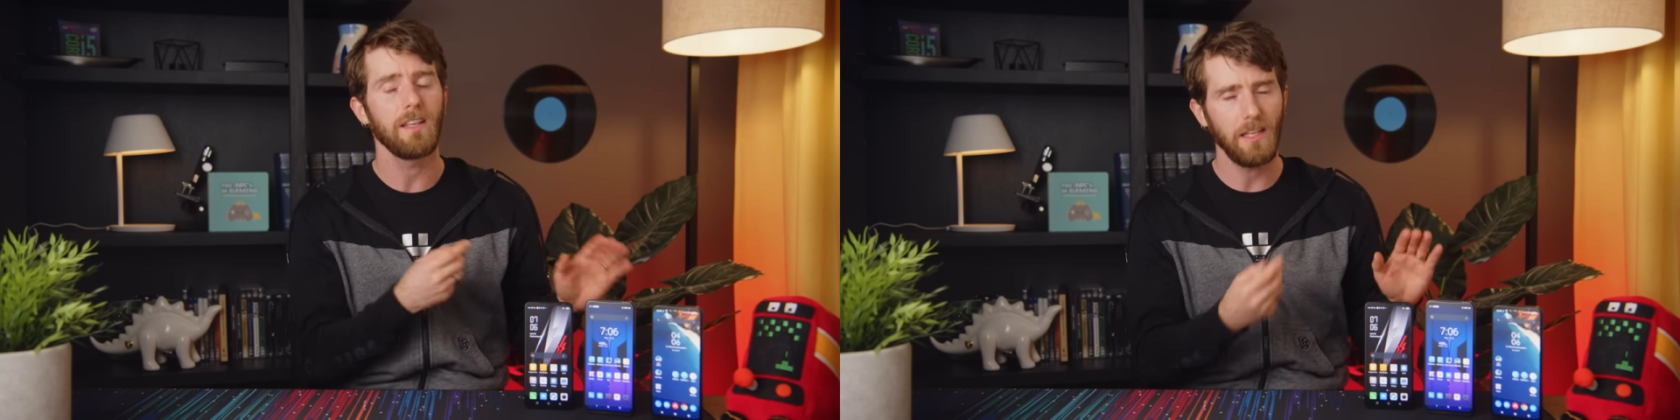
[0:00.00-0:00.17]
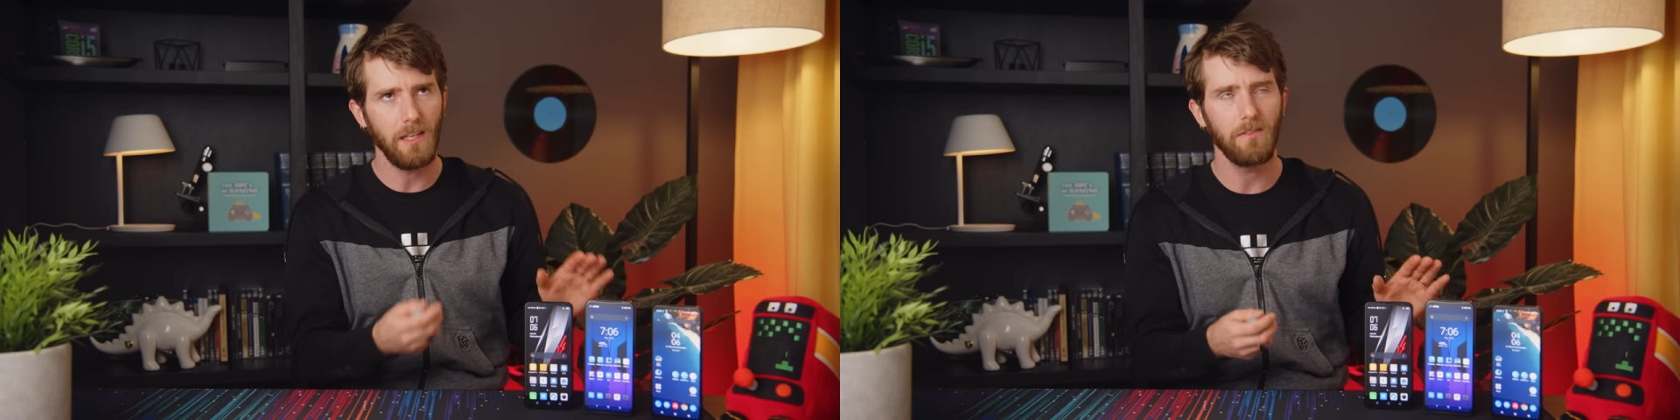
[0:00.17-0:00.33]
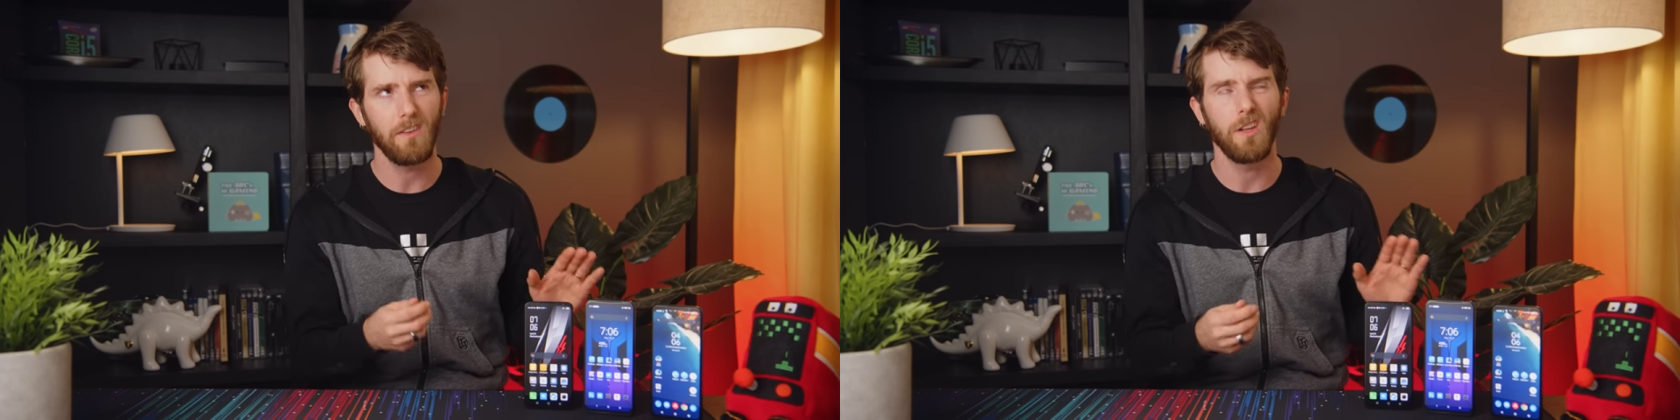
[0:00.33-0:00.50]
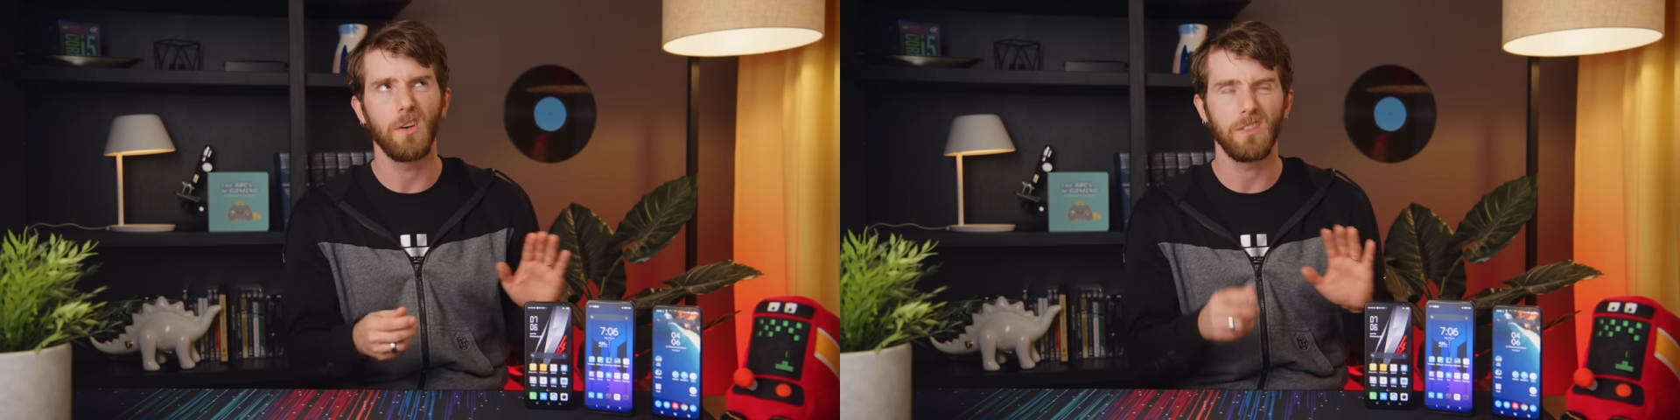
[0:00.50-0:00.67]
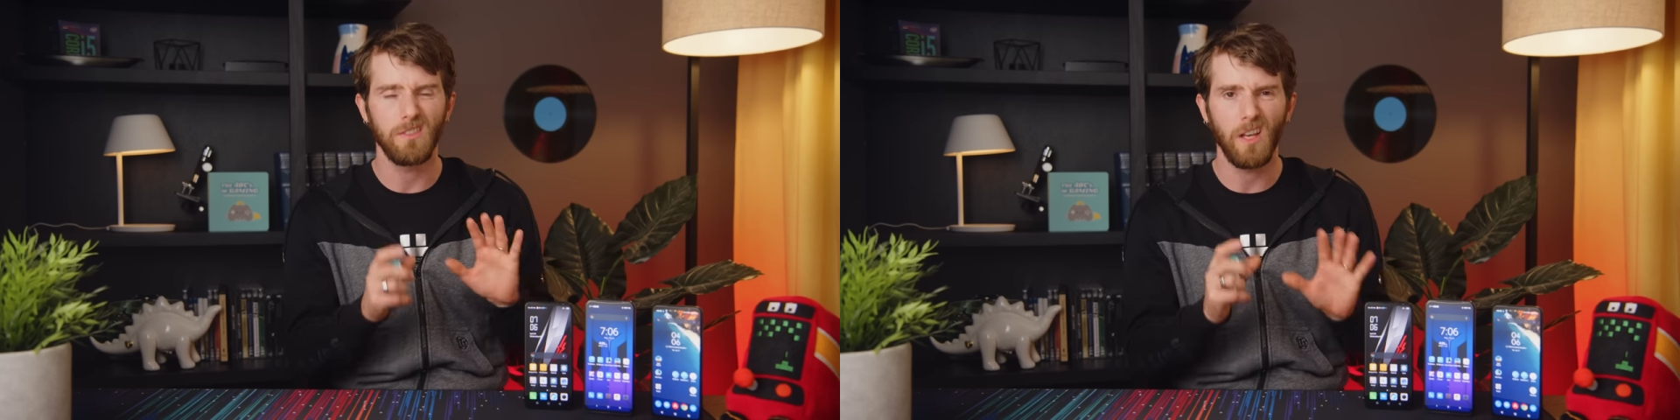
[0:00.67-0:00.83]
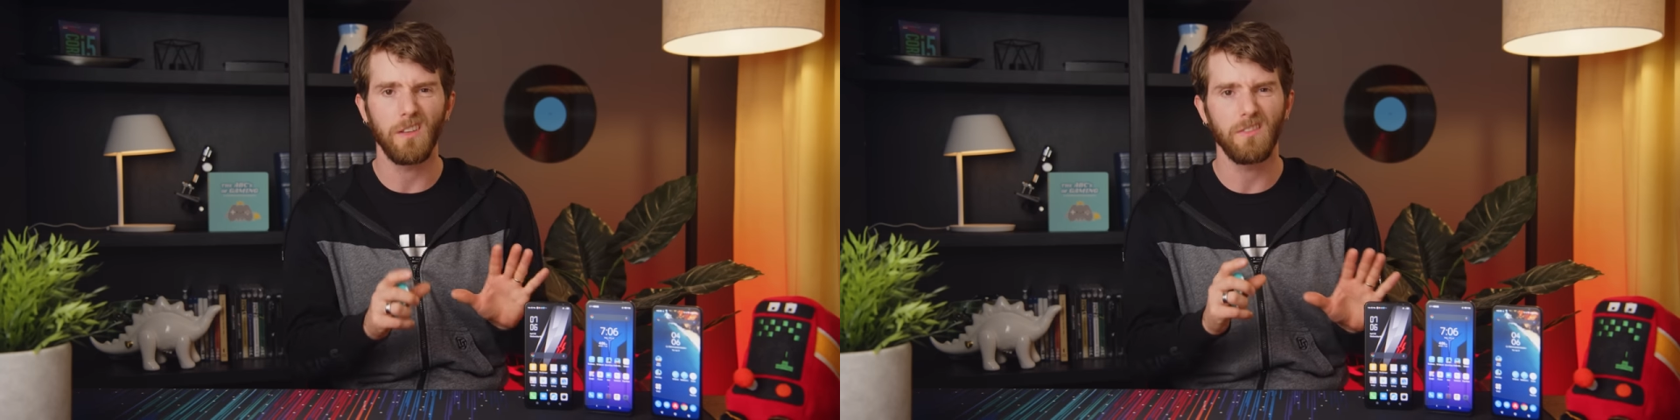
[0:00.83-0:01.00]
even though it
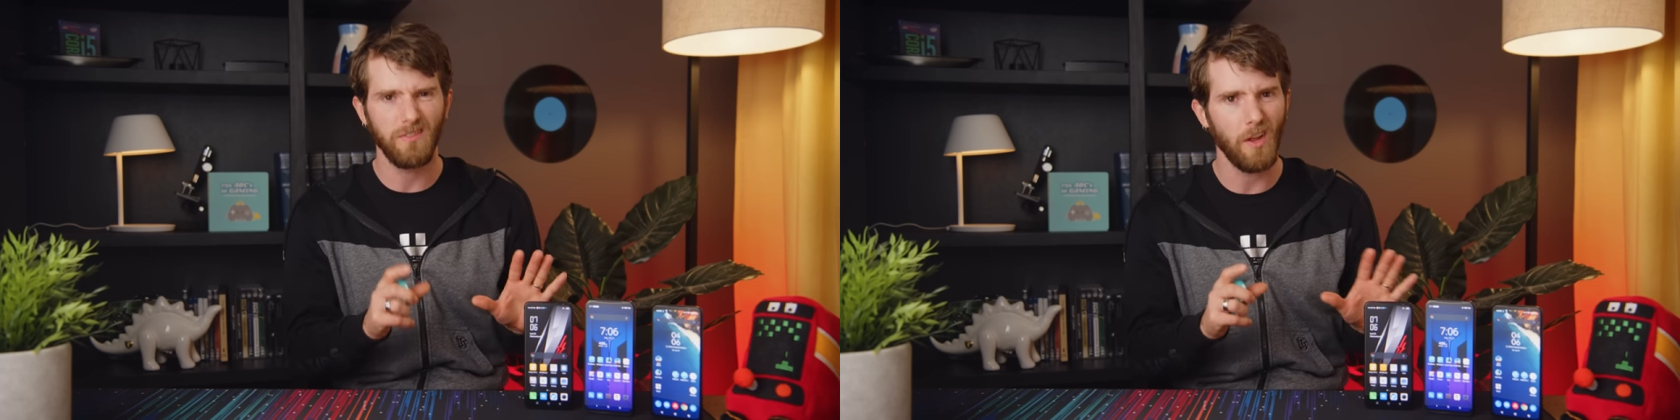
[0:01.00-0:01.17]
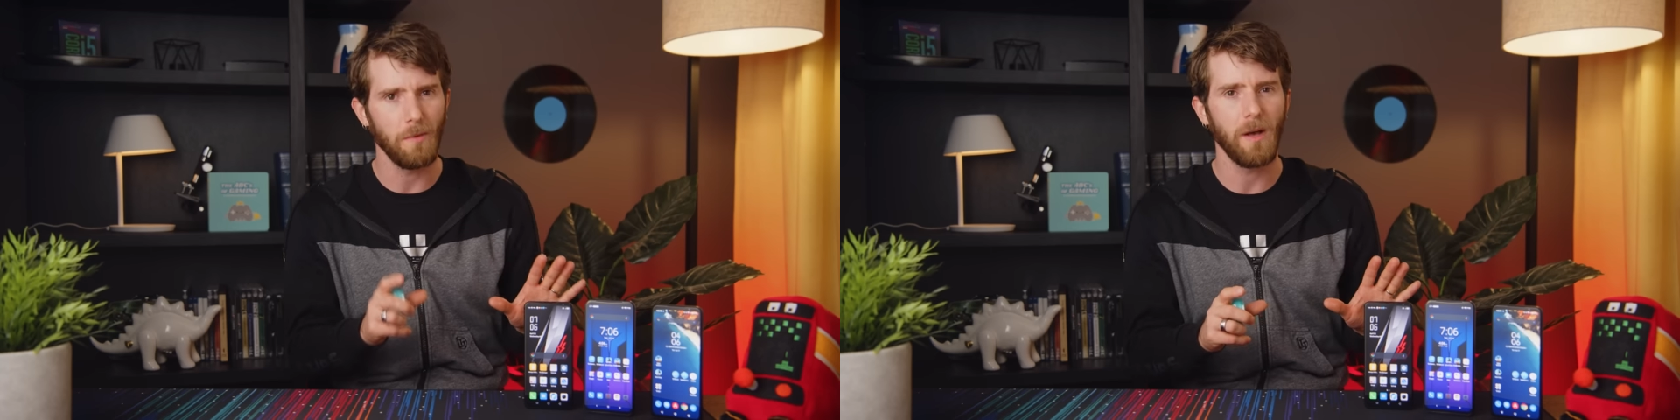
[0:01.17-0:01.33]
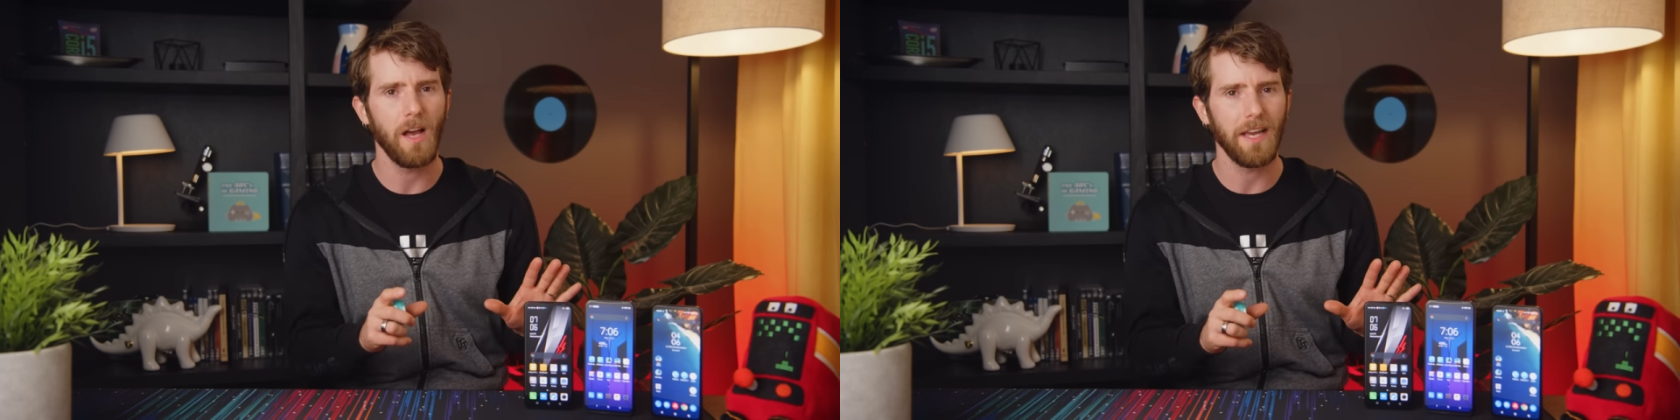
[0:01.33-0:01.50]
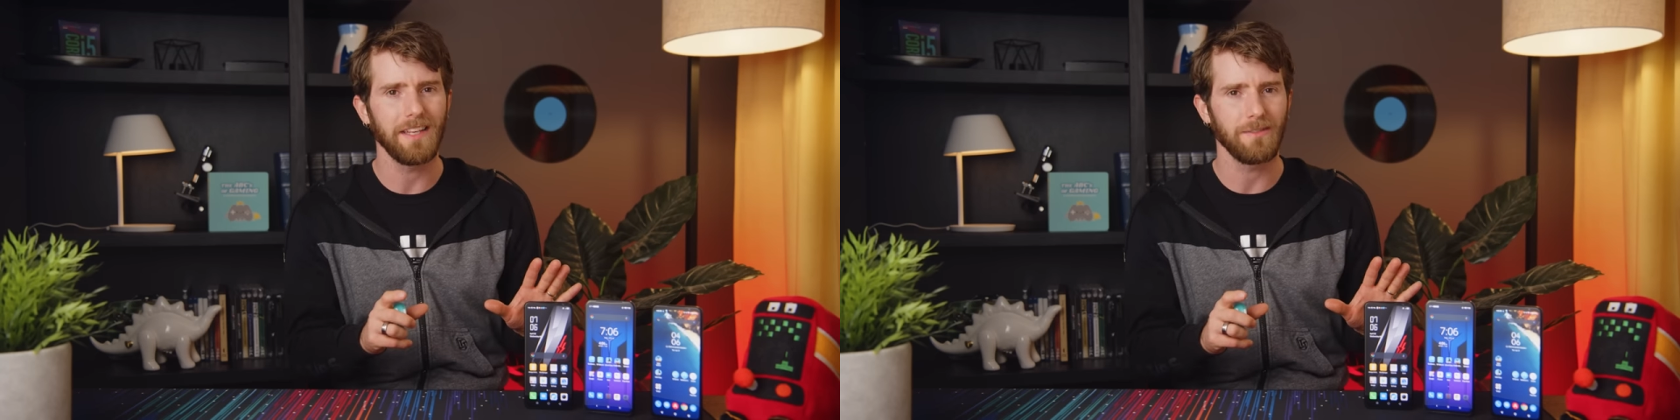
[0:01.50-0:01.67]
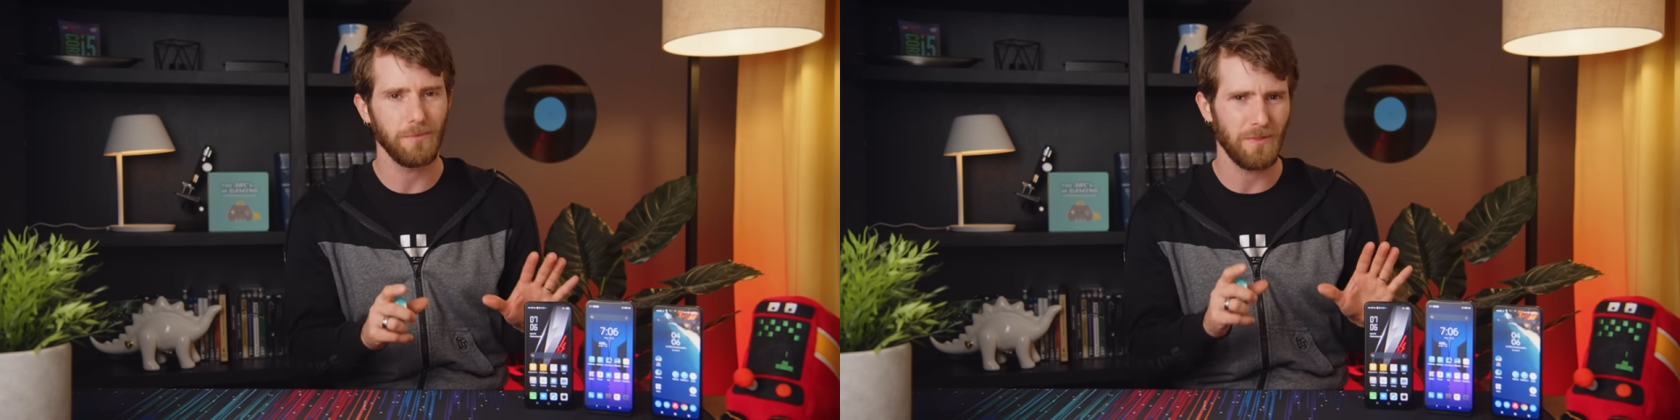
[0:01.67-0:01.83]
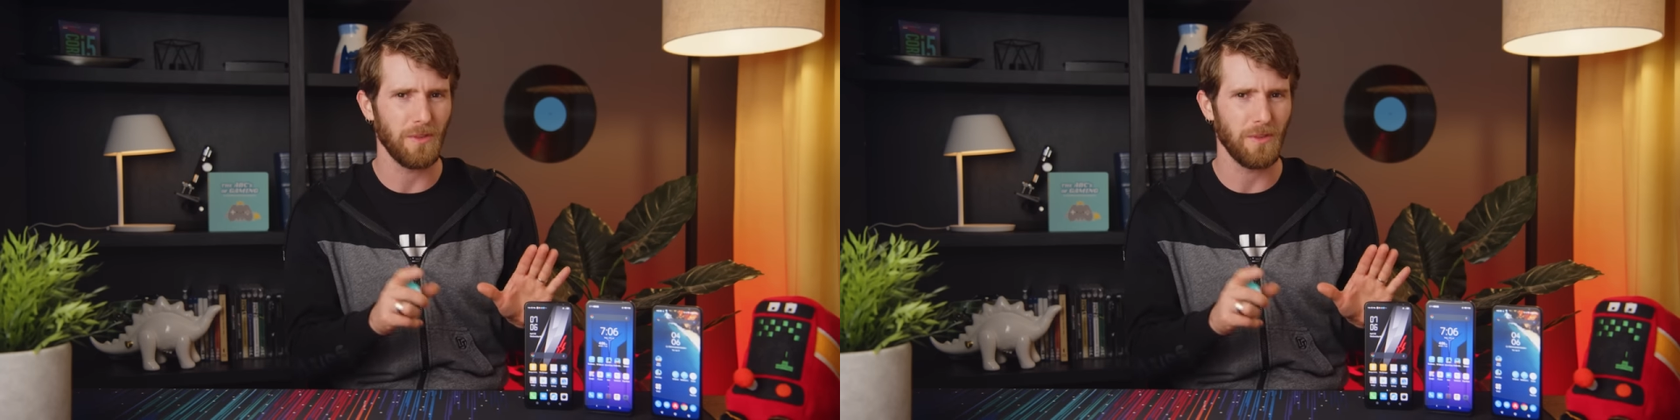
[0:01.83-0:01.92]
does fall behind with